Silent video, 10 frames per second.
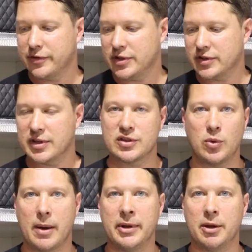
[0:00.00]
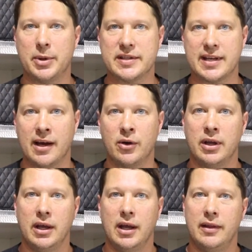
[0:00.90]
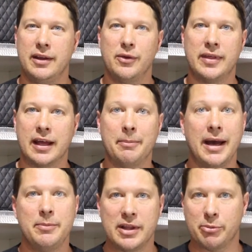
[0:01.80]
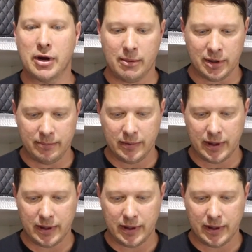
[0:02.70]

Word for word: worth just swapping a piece out that you think might be the problem.